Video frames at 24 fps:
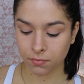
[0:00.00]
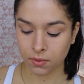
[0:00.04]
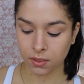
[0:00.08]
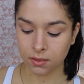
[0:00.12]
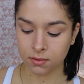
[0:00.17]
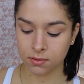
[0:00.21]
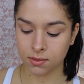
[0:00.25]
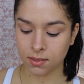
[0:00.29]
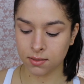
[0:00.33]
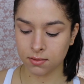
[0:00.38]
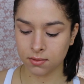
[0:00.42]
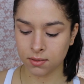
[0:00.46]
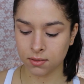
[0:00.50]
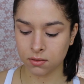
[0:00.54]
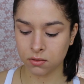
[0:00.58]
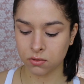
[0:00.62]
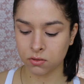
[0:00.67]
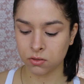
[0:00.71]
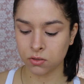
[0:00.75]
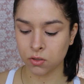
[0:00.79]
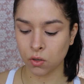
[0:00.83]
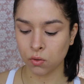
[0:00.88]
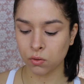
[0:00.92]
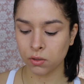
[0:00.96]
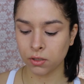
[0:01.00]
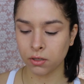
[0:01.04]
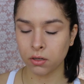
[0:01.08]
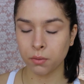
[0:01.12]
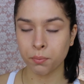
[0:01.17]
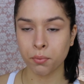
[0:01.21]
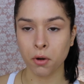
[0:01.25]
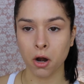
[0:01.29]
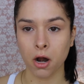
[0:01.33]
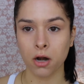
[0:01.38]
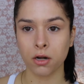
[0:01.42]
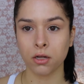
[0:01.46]
Since it's so little
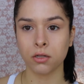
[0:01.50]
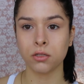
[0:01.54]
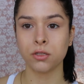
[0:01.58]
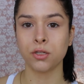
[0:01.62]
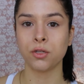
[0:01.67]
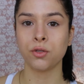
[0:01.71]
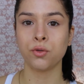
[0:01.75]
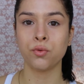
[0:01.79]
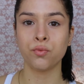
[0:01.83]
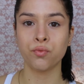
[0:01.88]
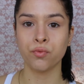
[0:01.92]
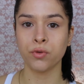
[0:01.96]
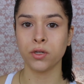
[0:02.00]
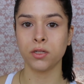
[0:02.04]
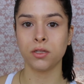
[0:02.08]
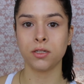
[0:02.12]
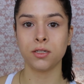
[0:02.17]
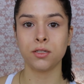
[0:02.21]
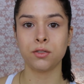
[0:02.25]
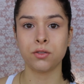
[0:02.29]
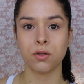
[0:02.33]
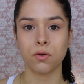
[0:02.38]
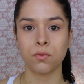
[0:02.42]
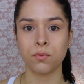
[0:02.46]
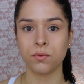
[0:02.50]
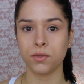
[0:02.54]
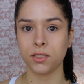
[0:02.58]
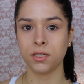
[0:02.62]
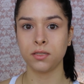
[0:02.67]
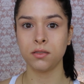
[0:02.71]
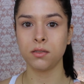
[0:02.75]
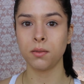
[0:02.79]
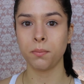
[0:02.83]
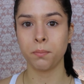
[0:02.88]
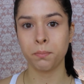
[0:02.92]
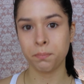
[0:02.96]
product, you really don't
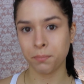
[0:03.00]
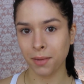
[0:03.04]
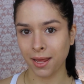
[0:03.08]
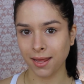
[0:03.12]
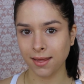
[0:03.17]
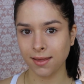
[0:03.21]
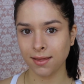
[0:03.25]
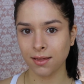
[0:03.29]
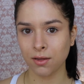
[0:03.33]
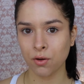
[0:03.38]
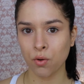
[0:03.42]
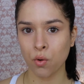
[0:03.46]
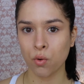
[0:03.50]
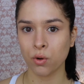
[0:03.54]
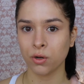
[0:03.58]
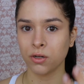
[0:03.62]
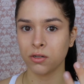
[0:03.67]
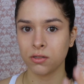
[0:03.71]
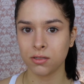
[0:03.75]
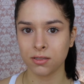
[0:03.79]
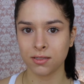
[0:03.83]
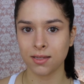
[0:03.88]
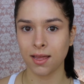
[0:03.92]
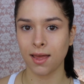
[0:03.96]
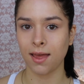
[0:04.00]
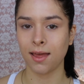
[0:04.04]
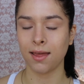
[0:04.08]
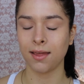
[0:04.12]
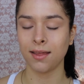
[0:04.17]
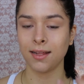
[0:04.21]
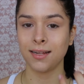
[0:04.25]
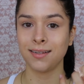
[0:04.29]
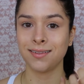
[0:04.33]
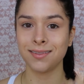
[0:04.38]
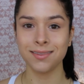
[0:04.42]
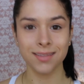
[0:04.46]
need to bake or
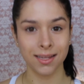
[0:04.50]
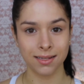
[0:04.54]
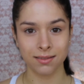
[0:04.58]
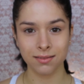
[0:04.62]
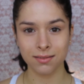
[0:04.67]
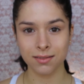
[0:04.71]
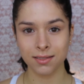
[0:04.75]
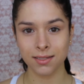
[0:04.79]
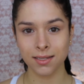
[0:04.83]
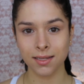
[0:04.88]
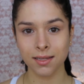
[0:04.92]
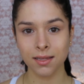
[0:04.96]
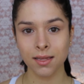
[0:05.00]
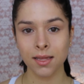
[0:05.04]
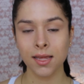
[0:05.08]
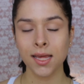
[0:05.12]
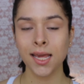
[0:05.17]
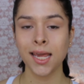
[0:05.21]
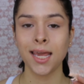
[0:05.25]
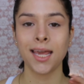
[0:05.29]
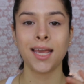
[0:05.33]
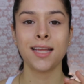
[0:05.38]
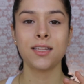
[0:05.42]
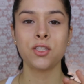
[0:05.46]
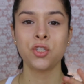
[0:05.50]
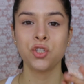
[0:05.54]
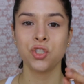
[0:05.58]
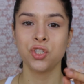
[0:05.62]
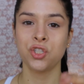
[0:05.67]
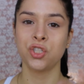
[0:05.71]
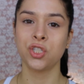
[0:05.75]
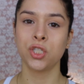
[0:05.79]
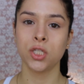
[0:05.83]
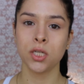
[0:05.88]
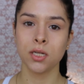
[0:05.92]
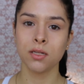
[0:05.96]
set intensely.
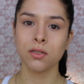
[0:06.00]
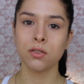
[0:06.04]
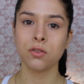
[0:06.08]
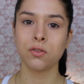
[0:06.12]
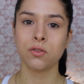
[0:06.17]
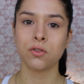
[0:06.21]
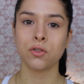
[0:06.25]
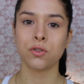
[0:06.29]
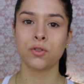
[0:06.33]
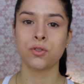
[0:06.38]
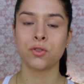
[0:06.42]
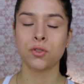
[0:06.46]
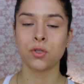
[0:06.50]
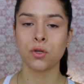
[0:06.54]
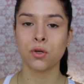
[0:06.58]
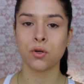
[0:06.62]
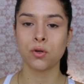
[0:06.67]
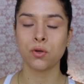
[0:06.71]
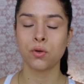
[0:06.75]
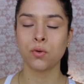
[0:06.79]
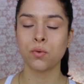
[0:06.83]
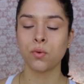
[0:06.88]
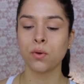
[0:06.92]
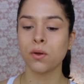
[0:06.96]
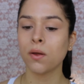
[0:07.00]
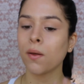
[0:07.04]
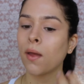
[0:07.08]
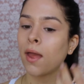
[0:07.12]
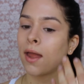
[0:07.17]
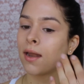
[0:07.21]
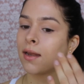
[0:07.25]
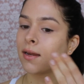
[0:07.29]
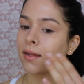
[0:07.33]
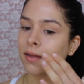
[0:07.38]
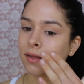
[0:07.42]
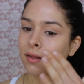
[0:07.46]
It's just so
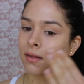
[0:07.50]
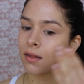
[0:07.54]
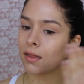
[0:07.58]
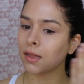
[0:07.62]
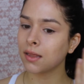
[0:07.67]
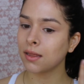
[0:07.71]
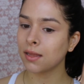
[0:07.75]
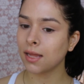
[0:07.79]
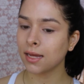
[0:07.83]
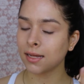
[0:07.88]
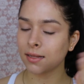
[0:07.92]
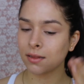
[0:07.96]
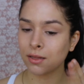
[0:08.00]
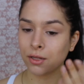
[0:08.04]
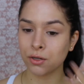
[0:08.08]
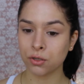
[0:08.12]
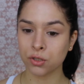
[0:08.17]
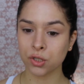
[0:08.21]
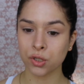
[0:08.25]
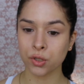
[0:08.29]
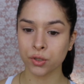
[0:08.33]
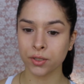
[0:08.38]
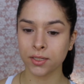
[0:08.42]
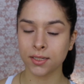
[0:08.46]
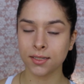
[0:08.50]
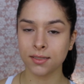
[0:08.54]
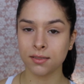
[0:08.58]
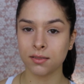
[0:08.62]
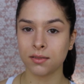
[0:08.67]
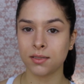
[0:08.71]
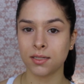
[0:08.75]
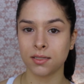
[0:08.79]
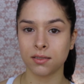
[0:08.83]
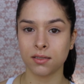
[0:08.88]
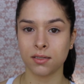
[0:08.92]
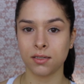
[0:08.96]
any light little crease
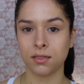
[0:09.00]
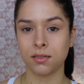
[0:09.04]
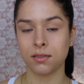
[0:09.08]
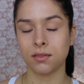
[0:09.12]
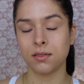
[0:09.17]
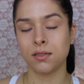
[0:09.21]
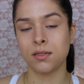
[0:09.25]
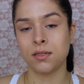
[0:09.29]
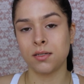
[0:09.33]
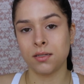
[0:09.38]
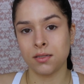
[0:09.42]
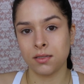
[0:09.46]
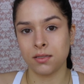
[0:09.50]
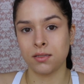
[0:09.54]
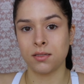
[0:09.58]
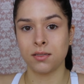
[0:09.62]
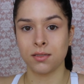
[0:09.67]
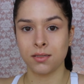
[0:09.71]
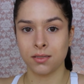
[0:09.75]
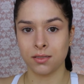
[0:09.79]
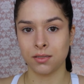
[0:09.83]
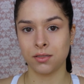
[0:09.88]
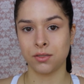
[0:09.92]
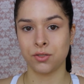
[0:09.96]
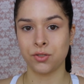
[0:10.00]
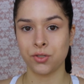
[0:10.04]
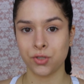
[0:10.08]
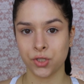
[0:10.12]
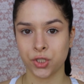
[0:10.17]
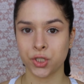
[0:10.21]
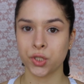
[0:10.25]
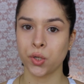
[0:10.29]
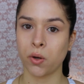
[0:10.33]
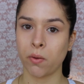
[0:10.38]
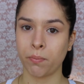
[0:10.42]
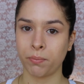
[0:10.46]
doesn't
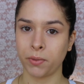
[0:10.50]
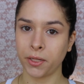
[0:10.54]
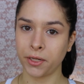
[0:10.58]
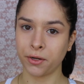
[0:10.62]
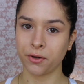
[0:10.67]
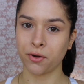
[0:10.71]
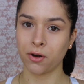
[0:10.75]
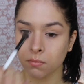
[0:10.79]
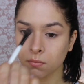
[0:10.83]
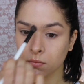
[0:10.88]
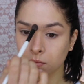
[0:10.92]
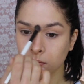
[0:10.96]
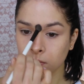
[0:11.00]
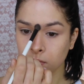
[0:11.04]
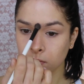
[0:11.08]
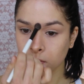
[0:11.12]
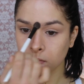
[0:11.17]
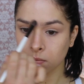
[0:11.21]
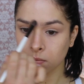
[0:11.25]
show up later on.